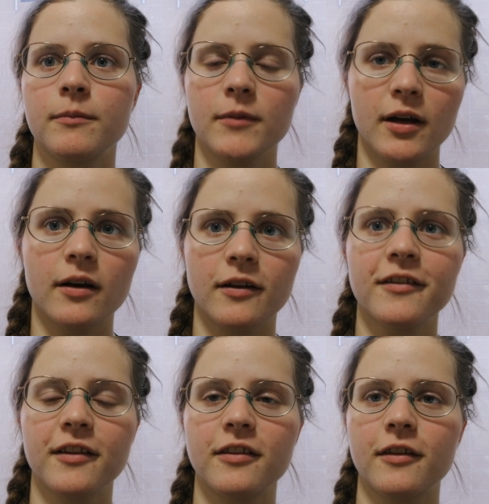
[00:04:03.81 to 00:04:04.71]
Yeah, I
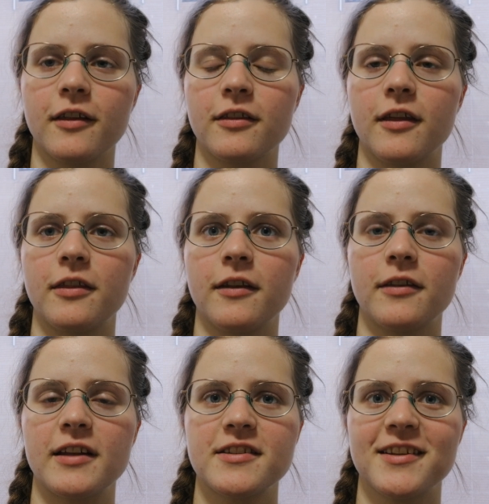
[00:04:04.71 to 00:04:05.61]
think
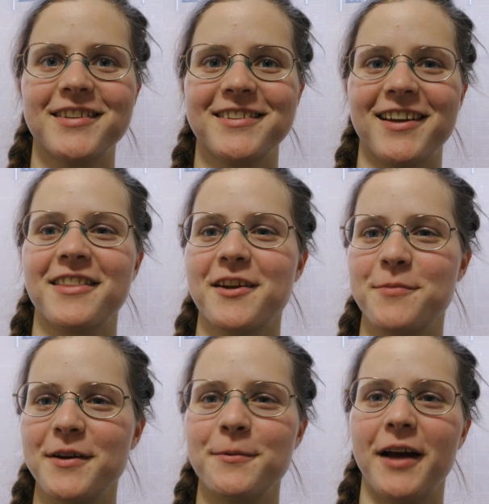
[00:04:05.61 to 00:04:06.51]
that's it. I think
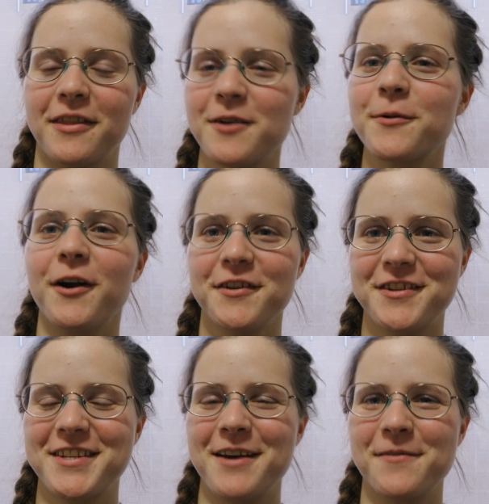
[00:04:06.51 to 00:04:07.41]
we're onto
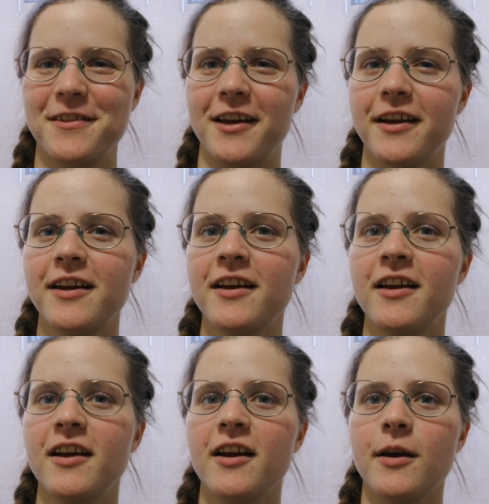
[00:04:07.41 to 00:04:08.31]
something,
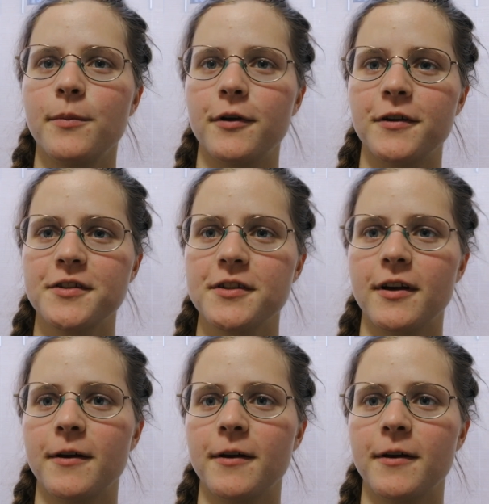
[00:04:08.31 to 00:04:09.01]
because